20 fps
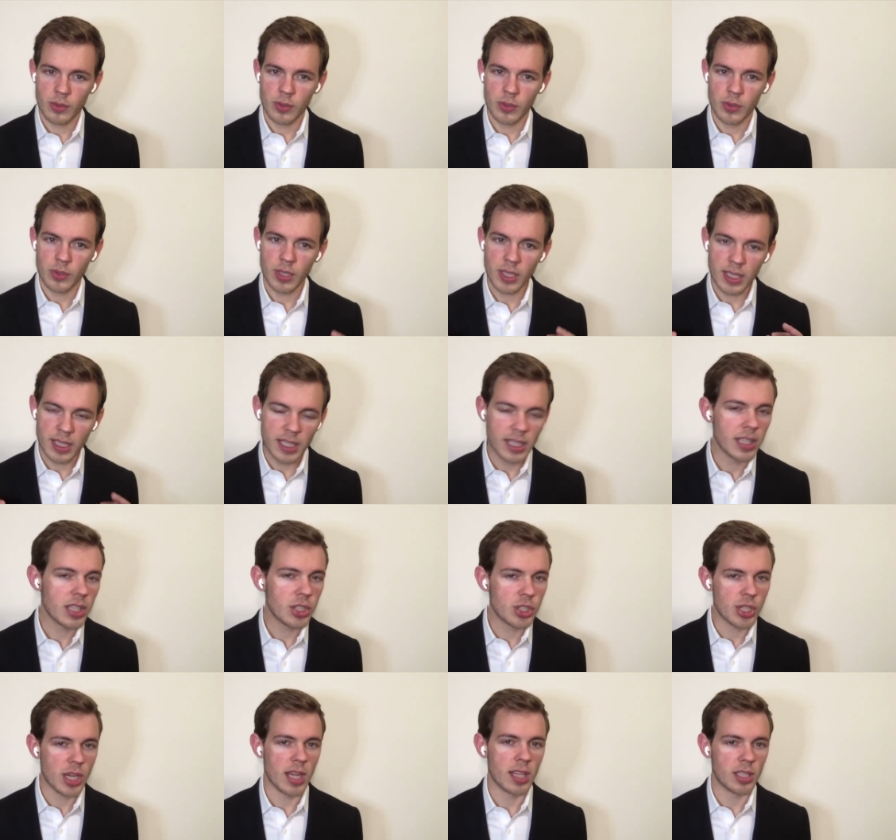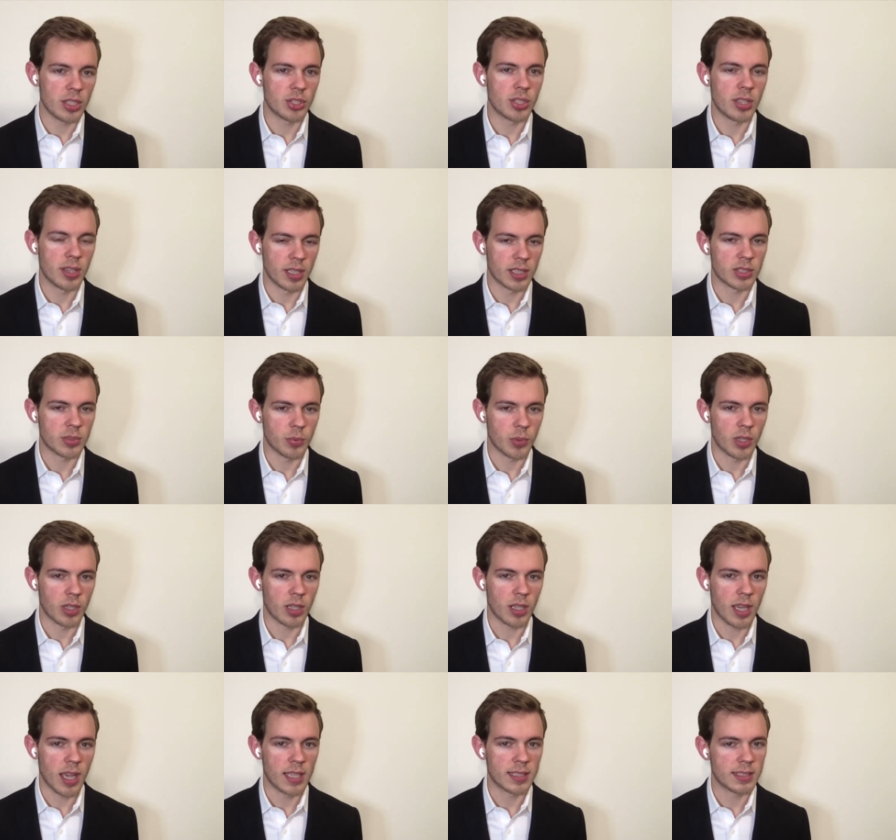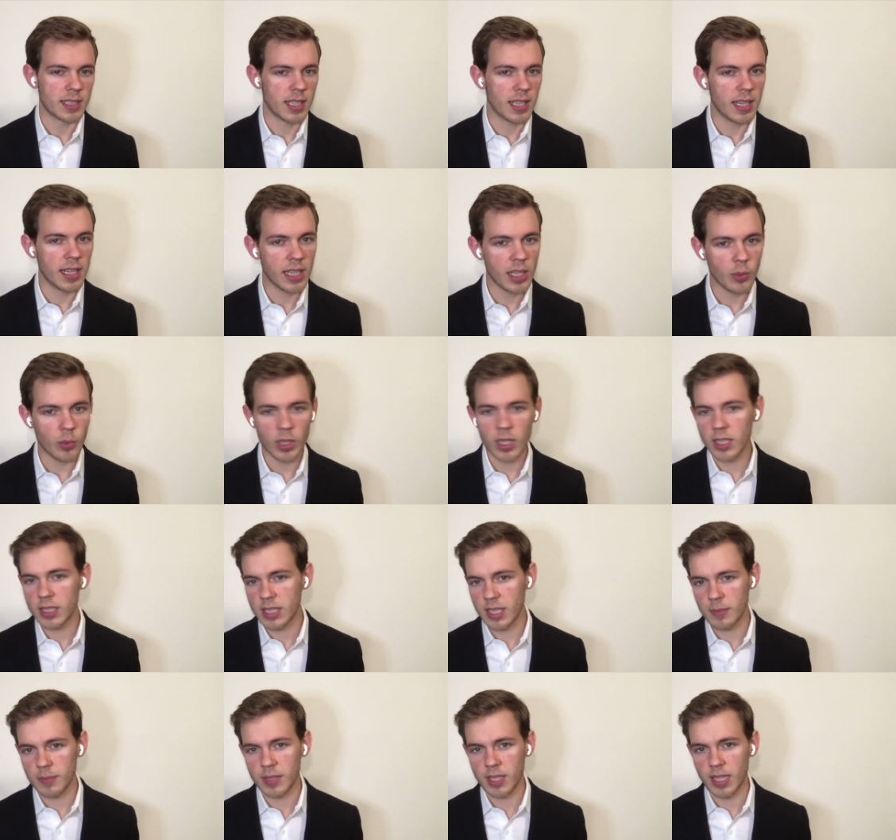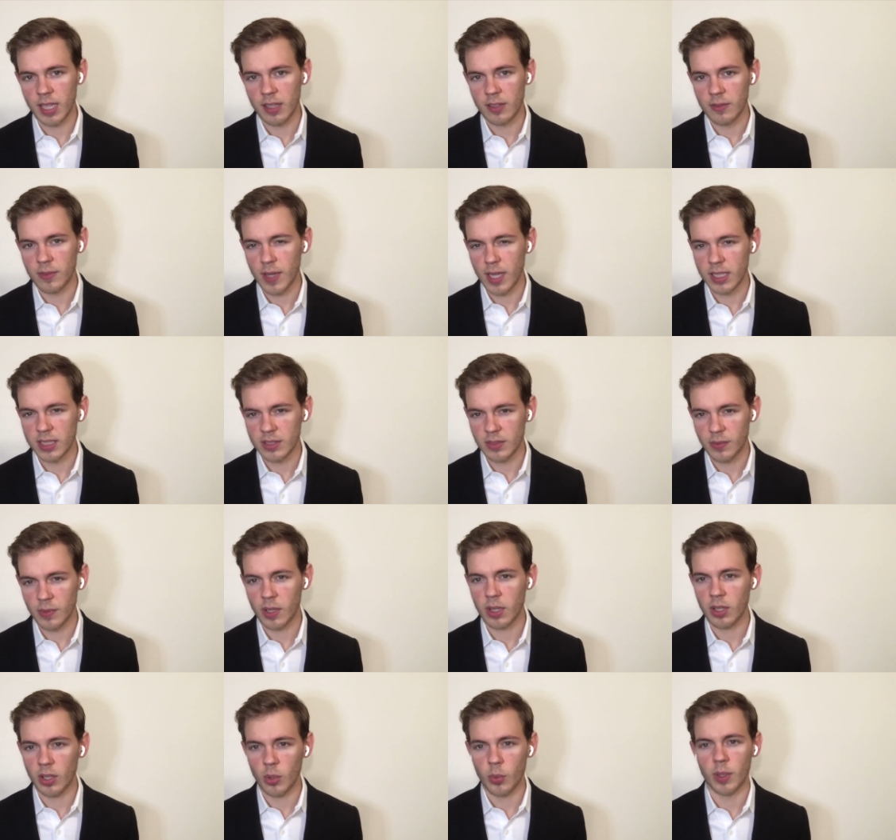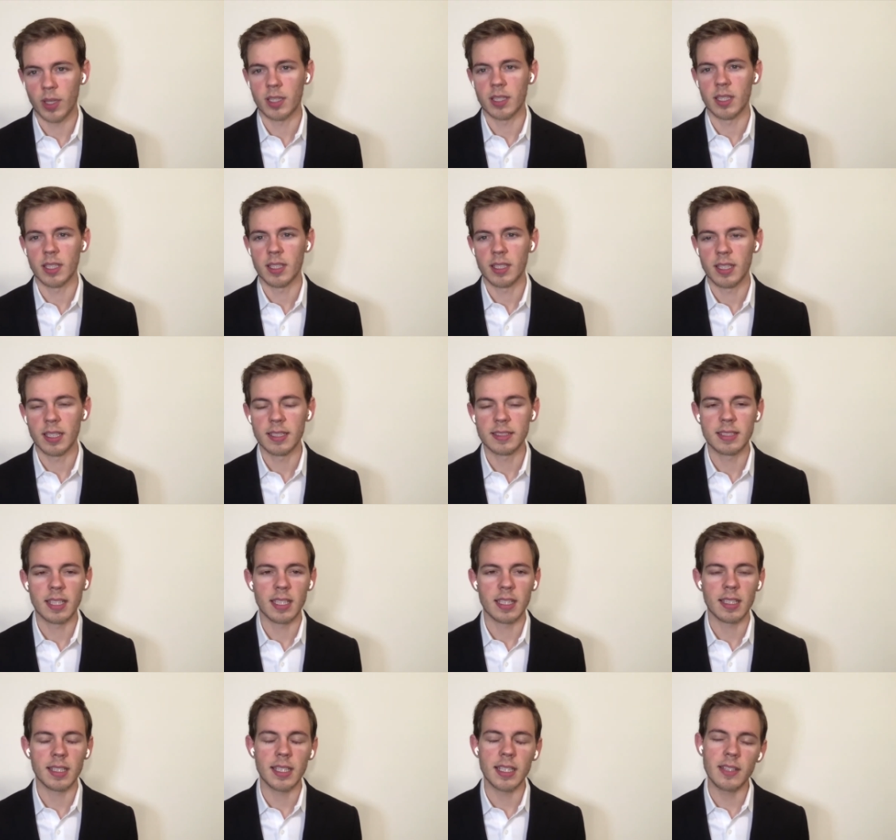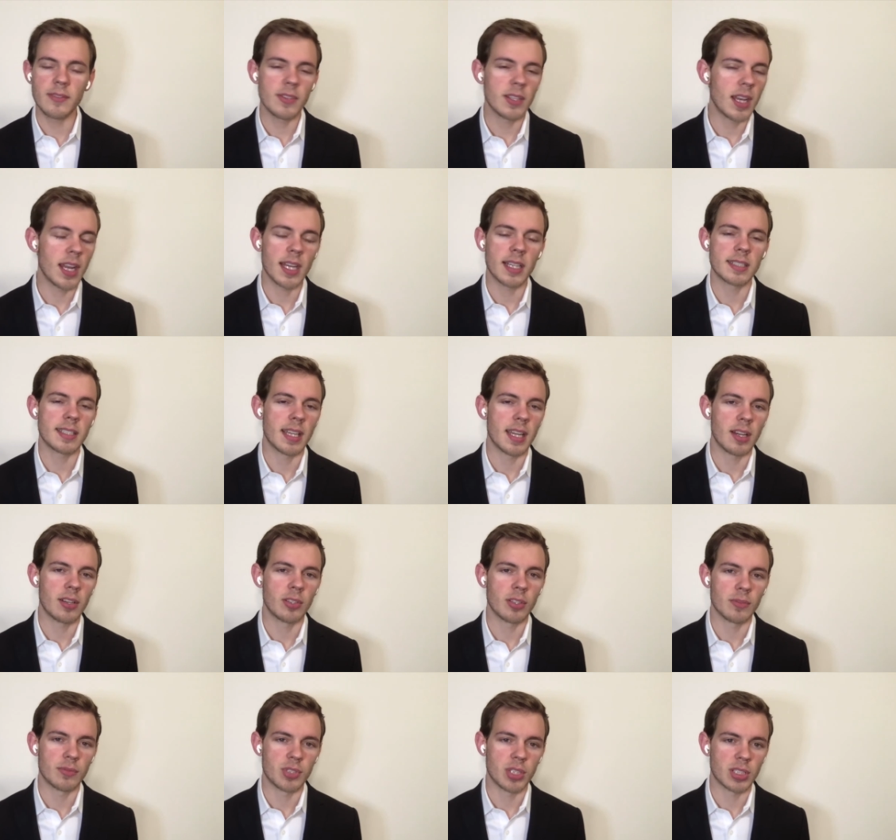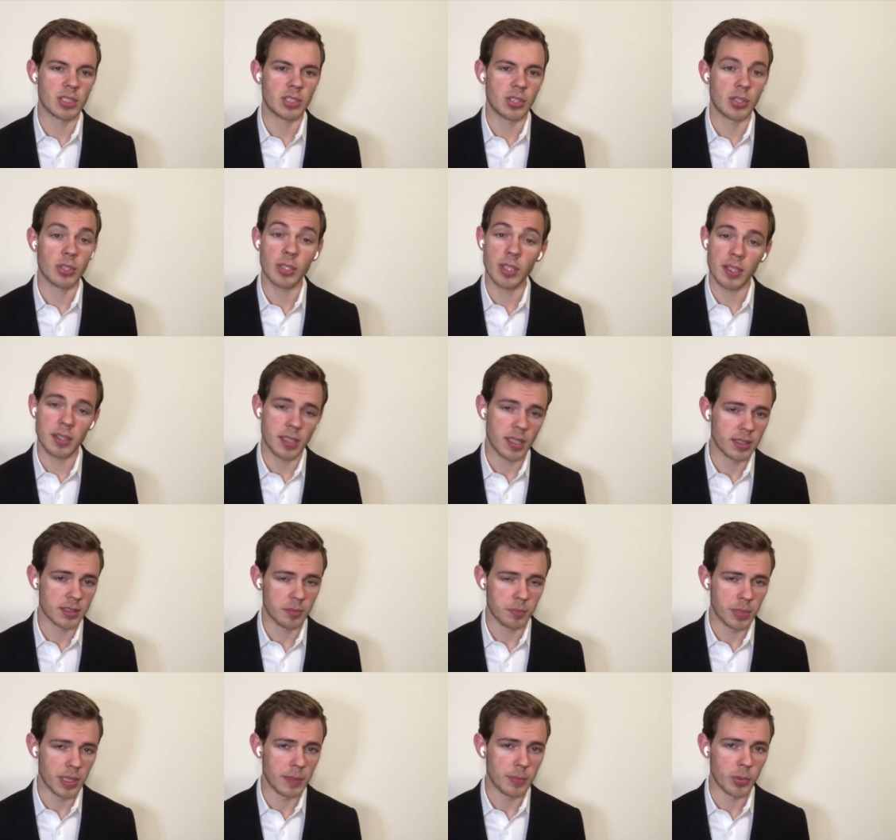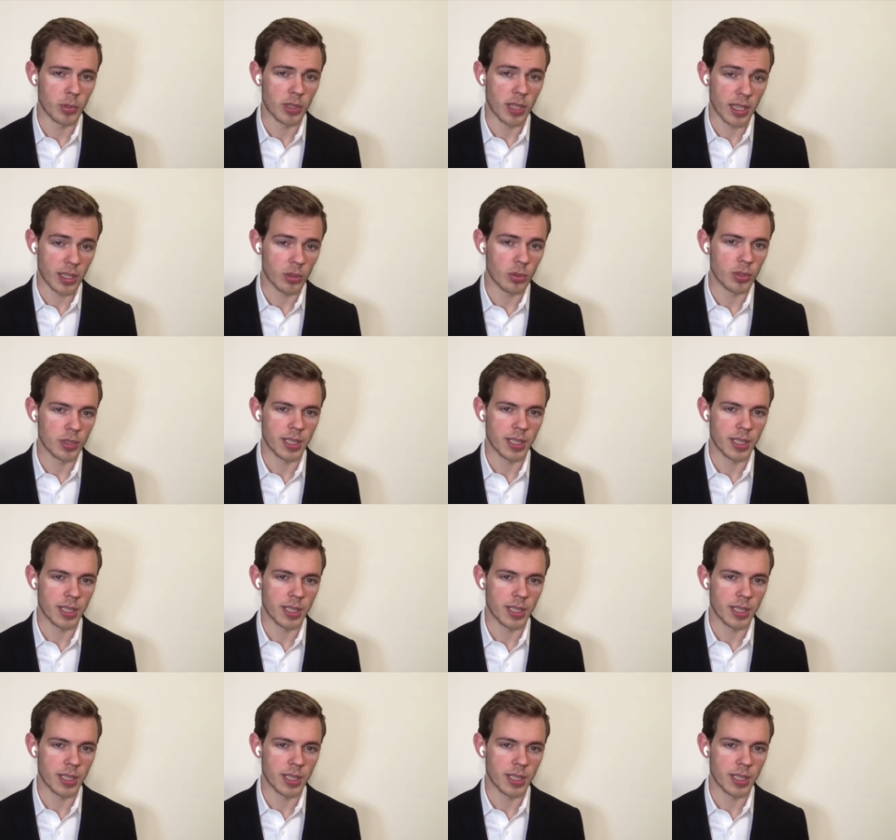the key challenge in this work, as anyone attempting it finds very quickly, is that even in a town of just 30,000 people like Old